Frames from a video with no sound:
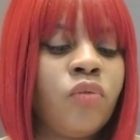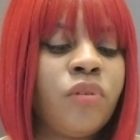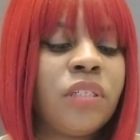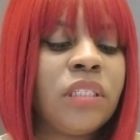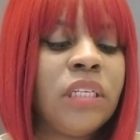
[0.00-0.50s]

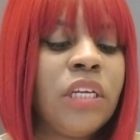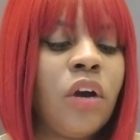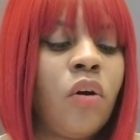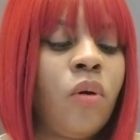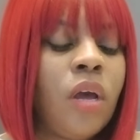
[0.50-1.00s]
towards this
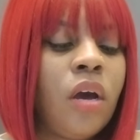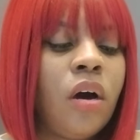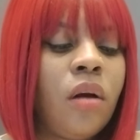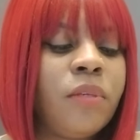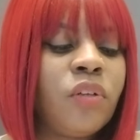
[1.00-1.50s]
Leo,
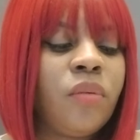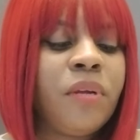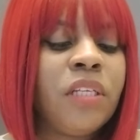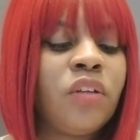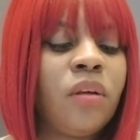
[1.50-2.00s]
it's going
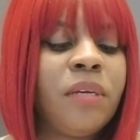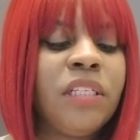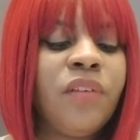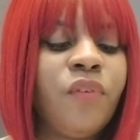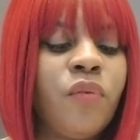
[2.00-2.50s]
to be
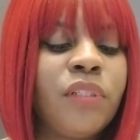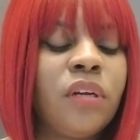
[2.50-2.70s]
difficult.